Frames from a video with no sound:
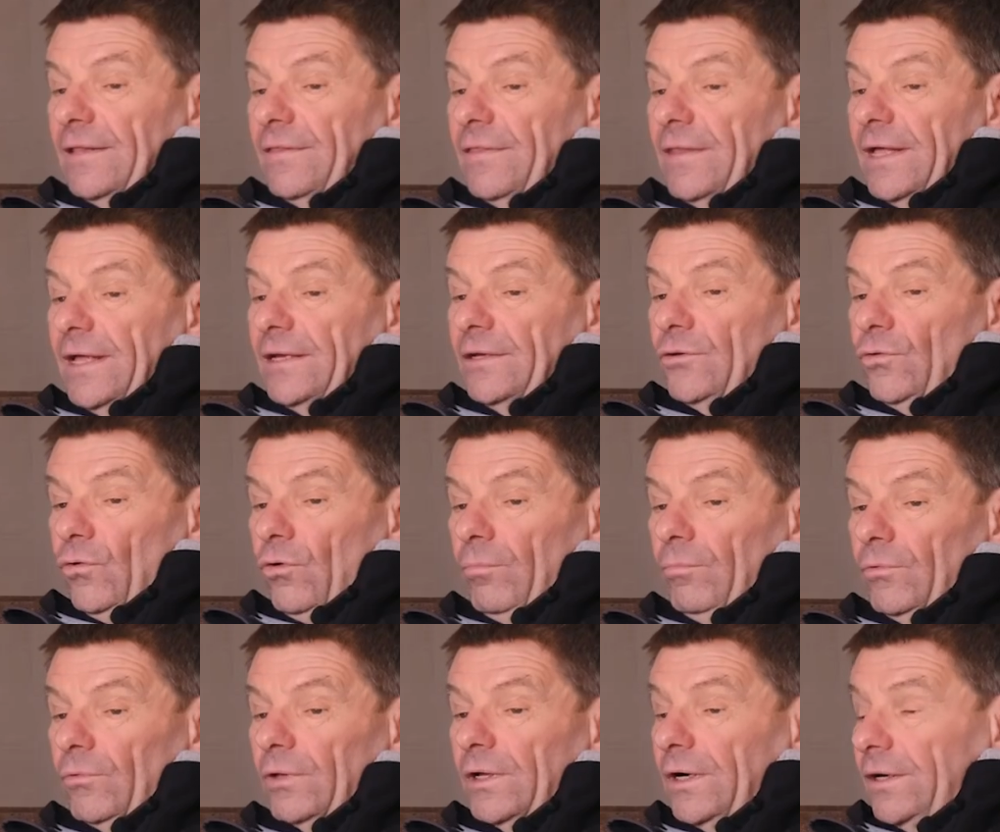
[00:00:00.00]
in their
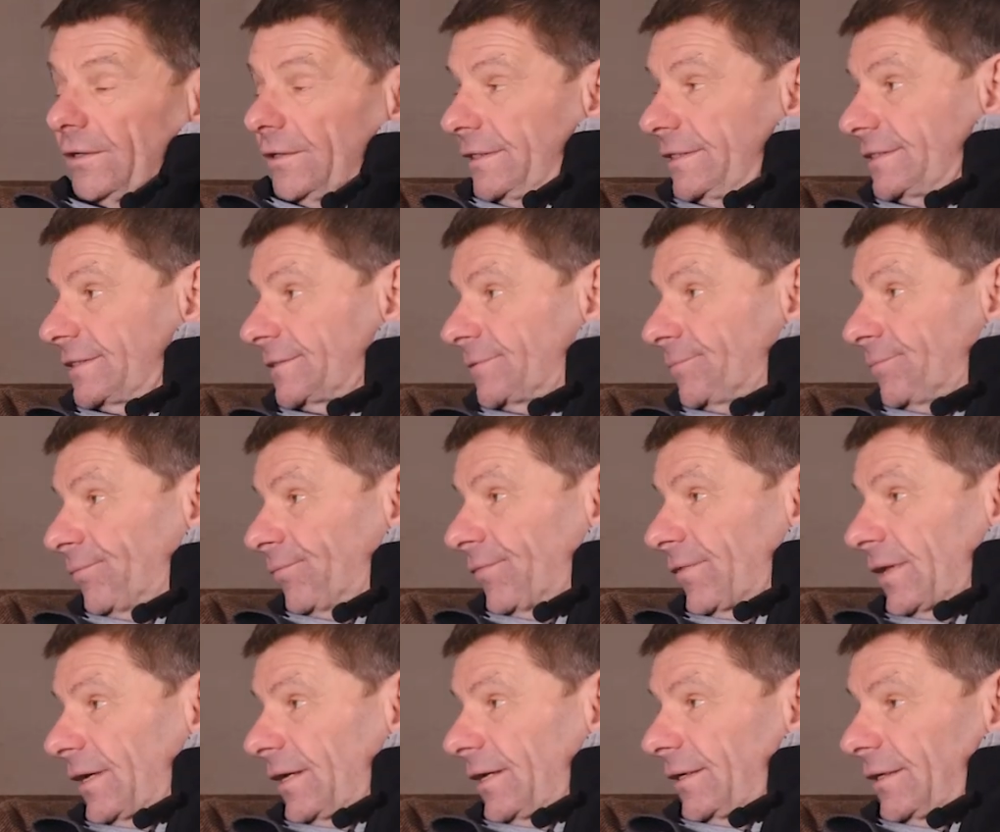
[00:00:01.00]
normal guise,
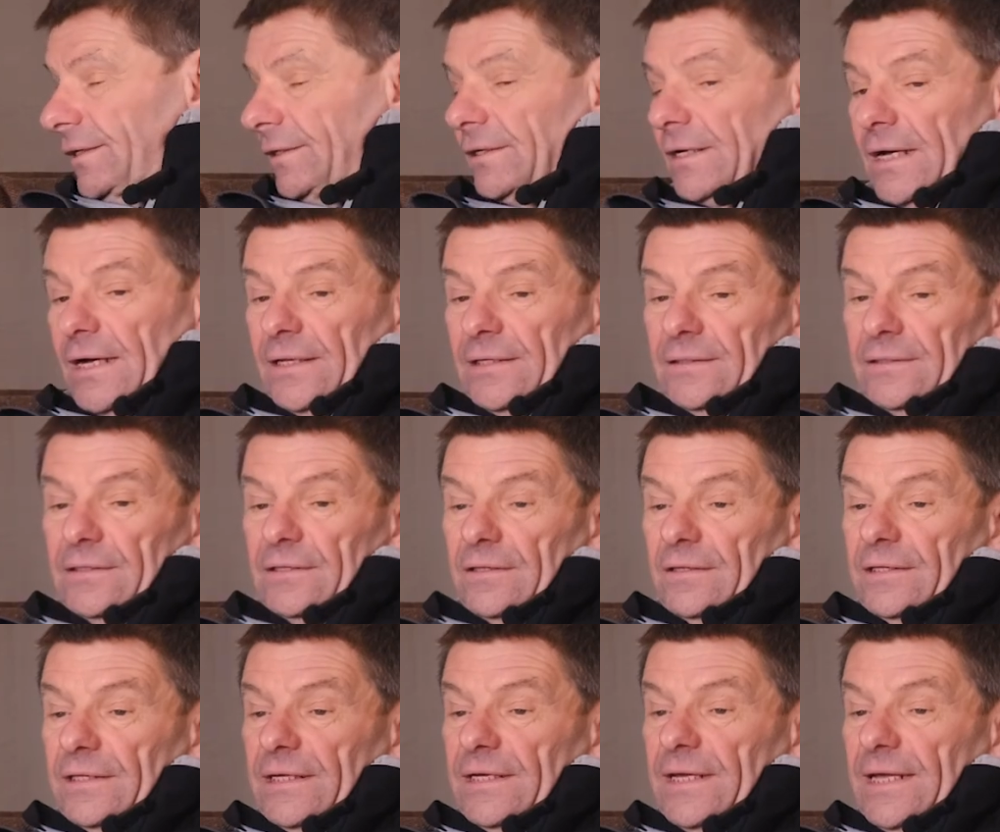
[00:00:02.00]
and
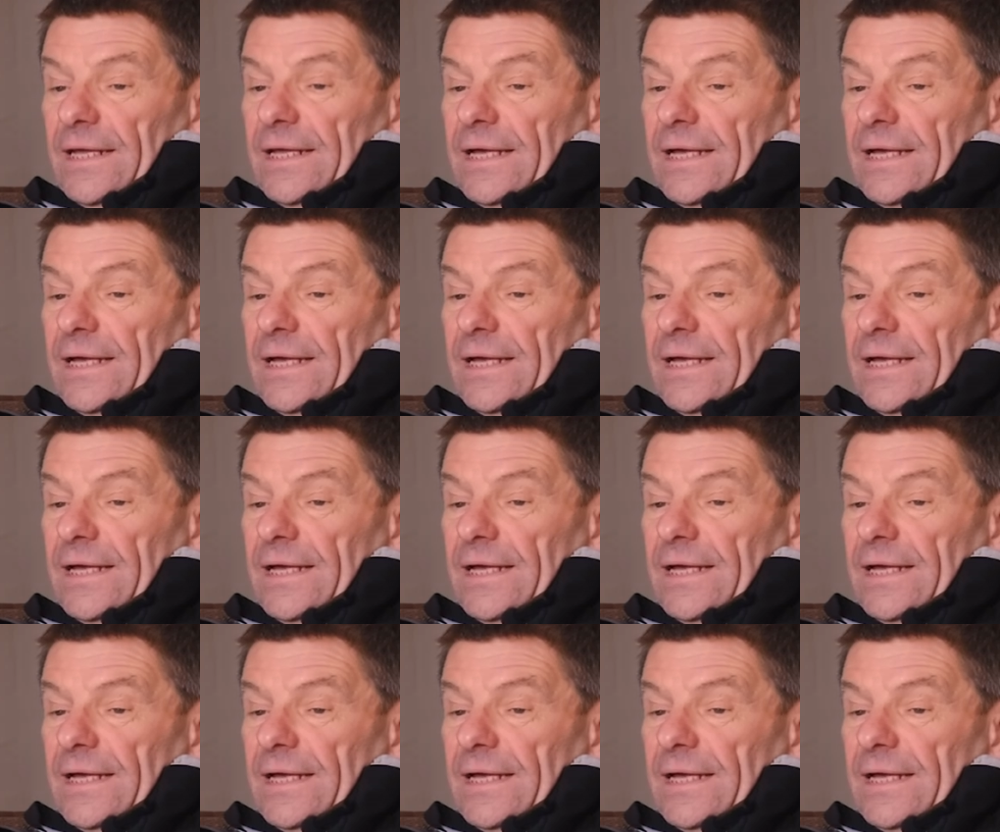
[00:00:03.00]
the